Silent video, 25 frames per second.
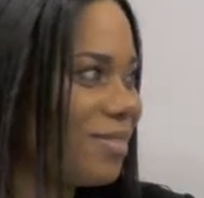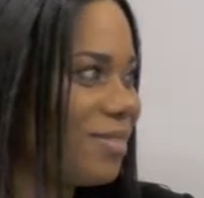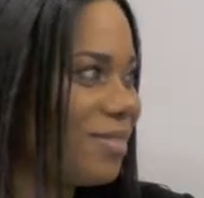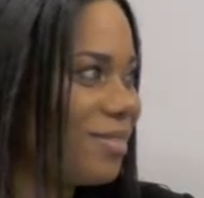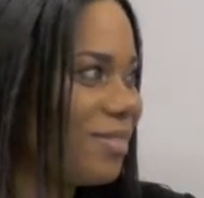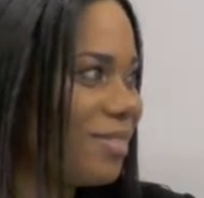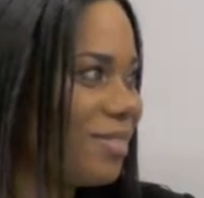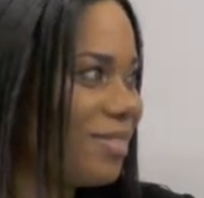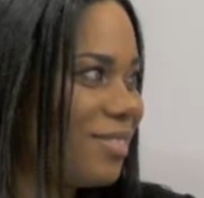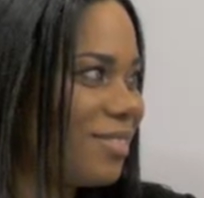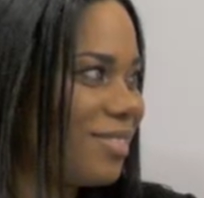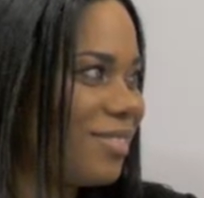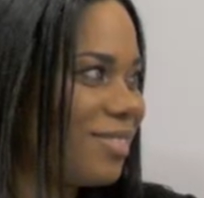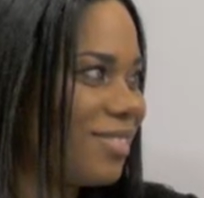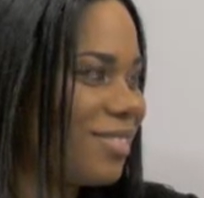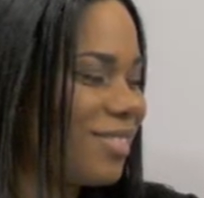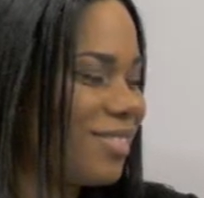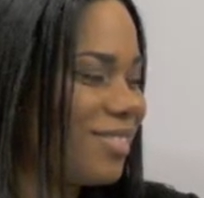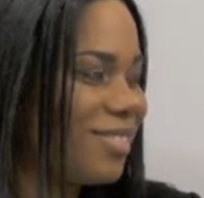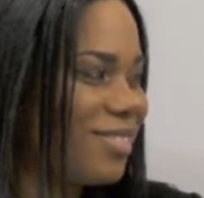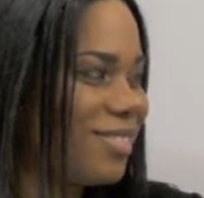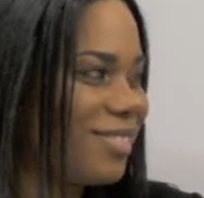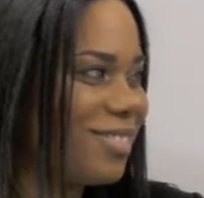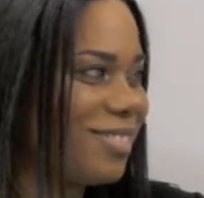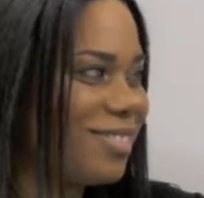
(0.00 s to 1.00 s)

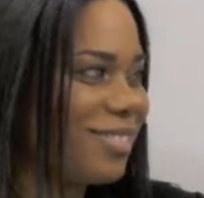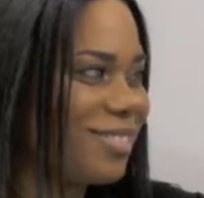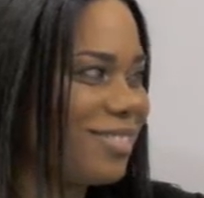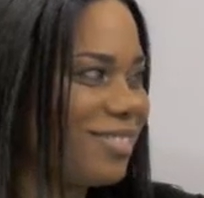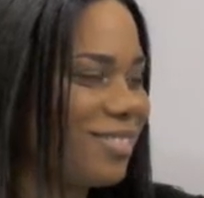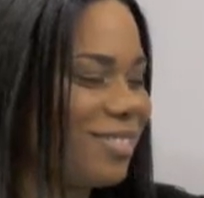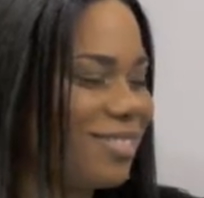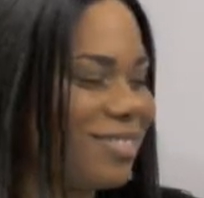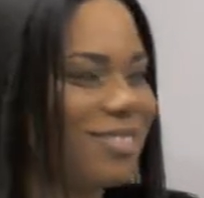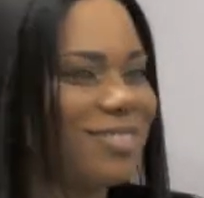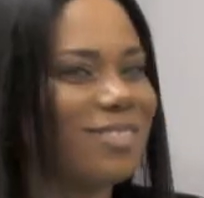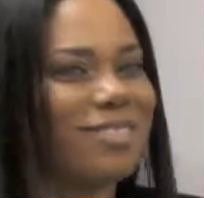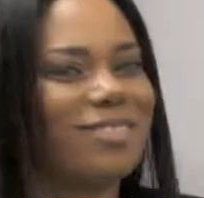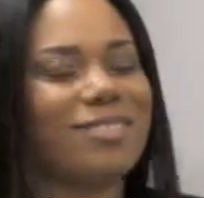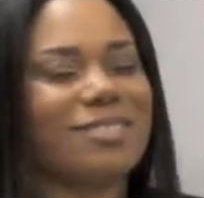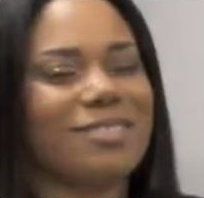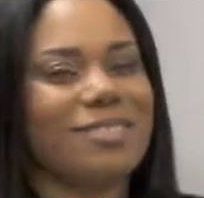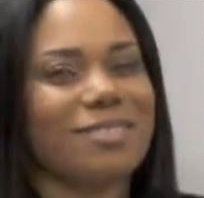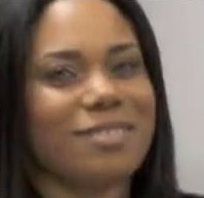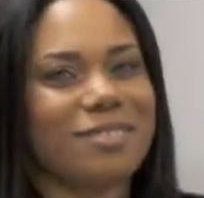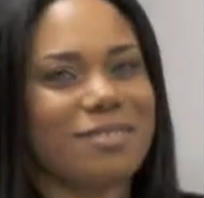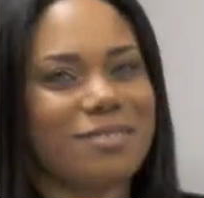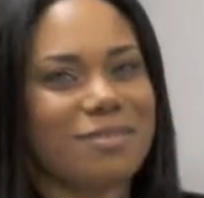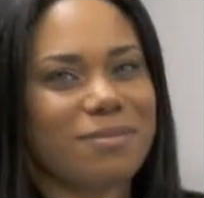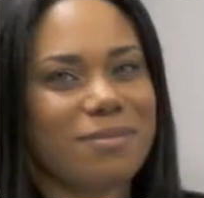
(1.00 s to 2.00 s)

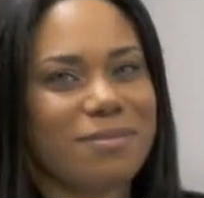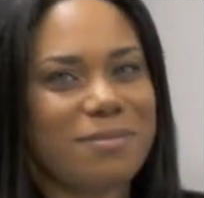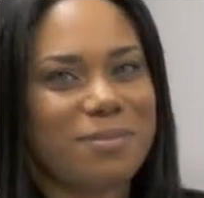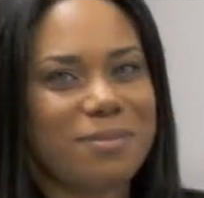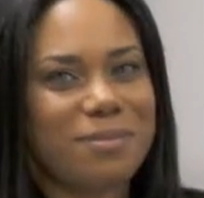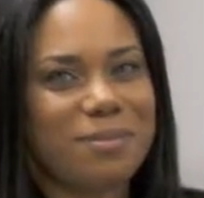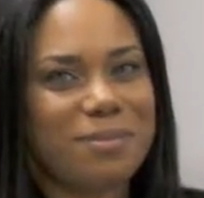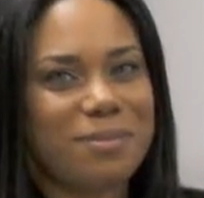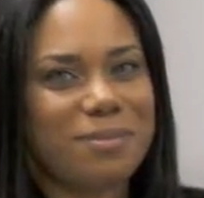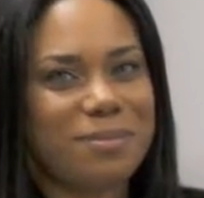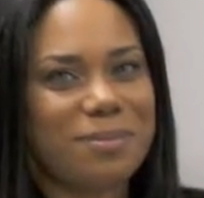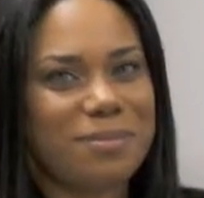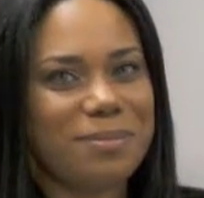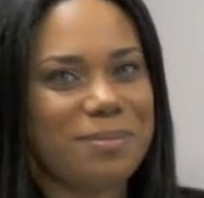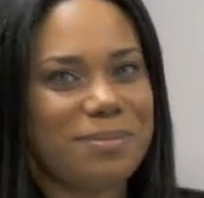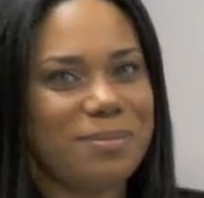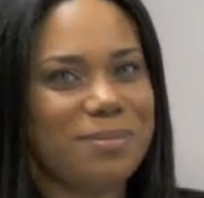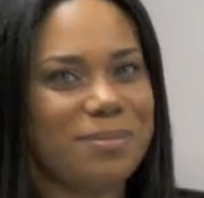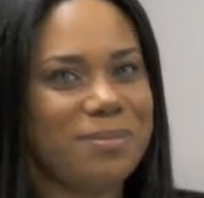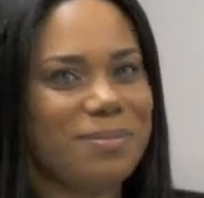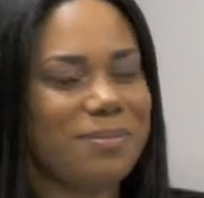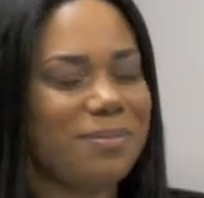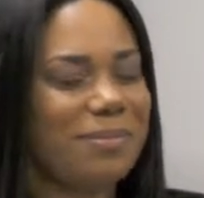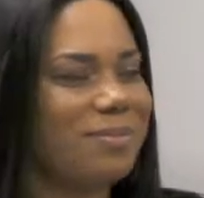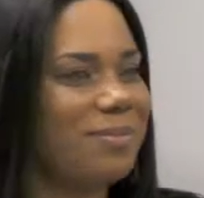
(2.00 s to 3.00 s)

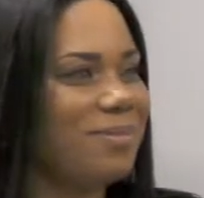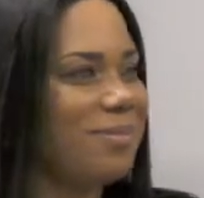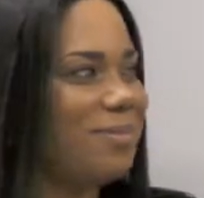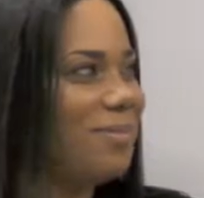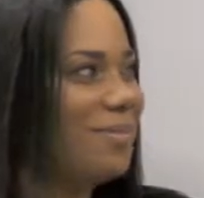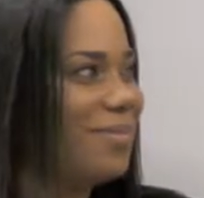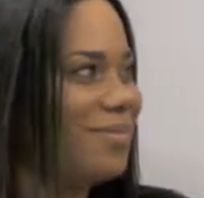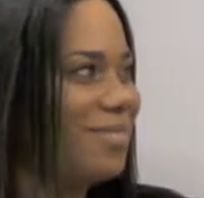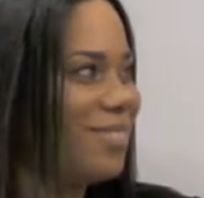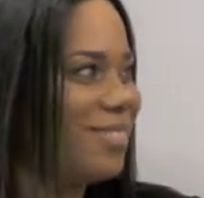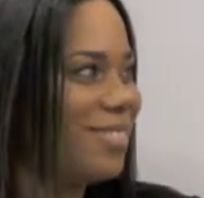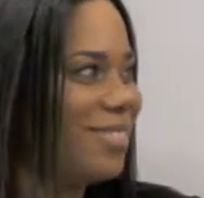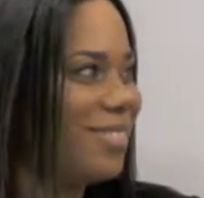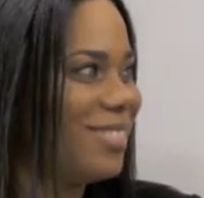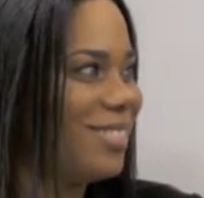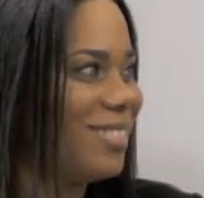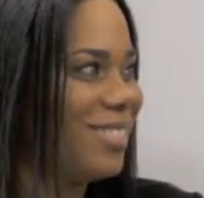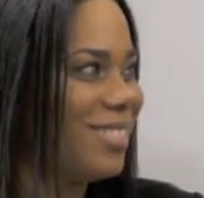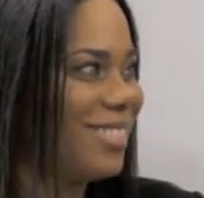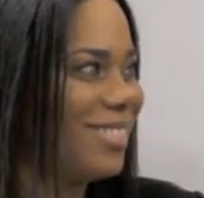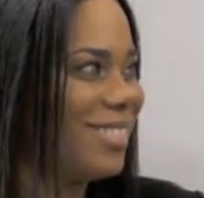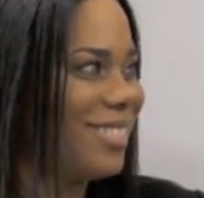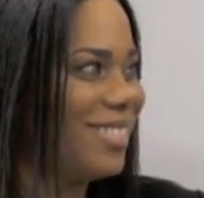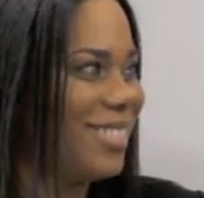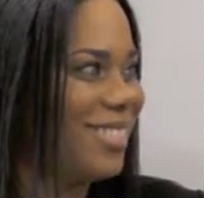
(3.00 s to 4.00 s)

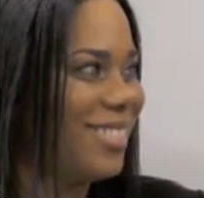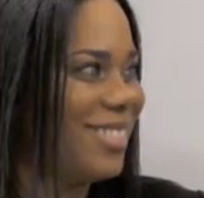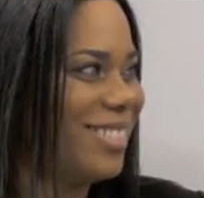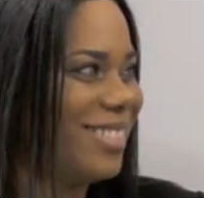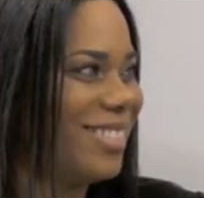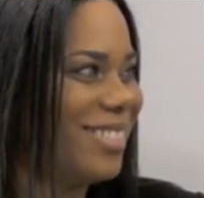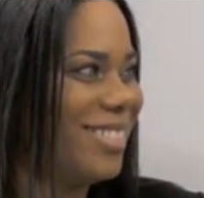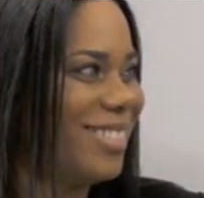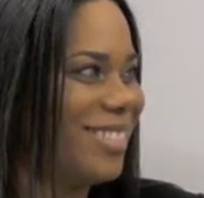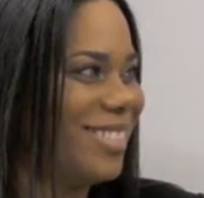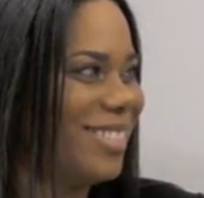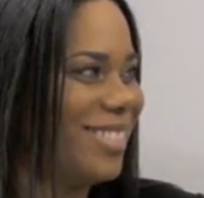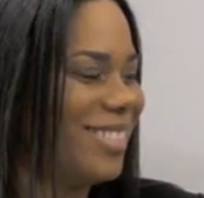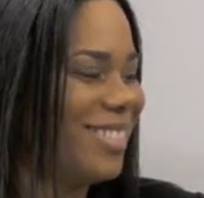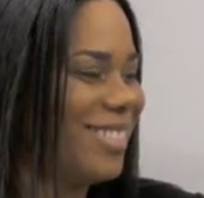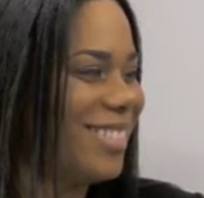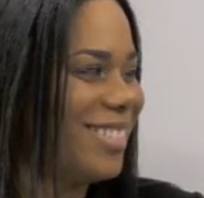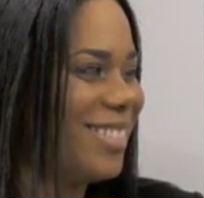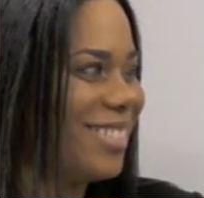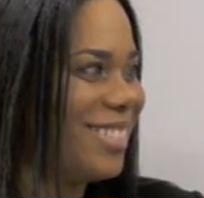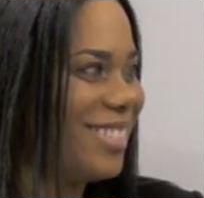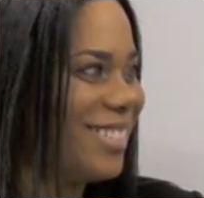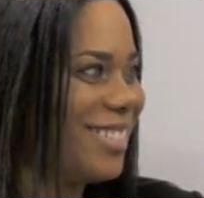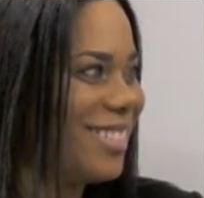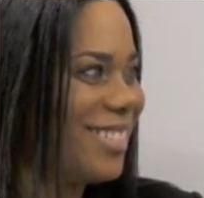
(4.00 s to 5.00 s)

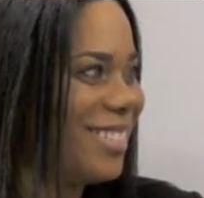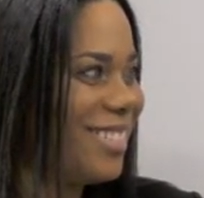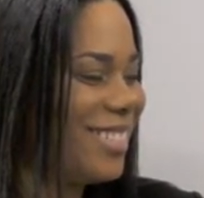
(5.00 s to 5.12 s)
(not speaking)